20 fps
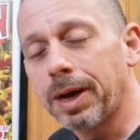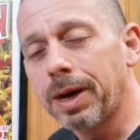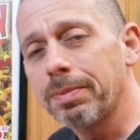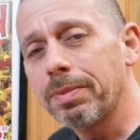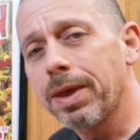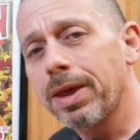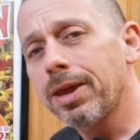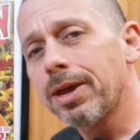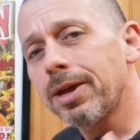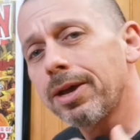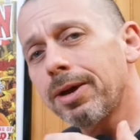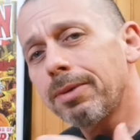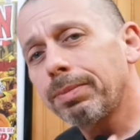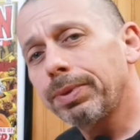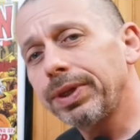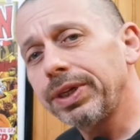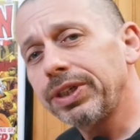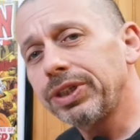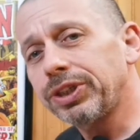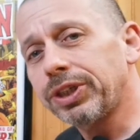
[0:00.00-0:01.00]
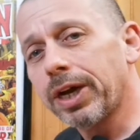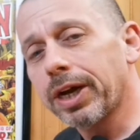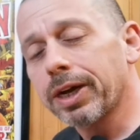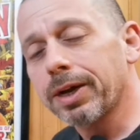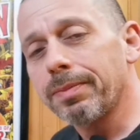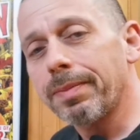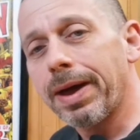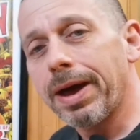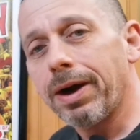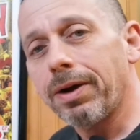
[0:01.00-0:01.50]
up. Please
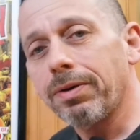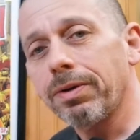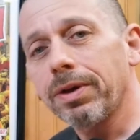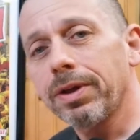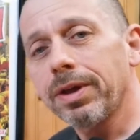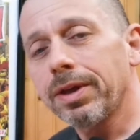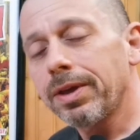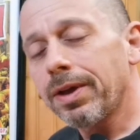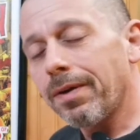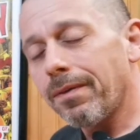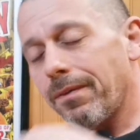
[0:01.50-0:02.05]
check him out.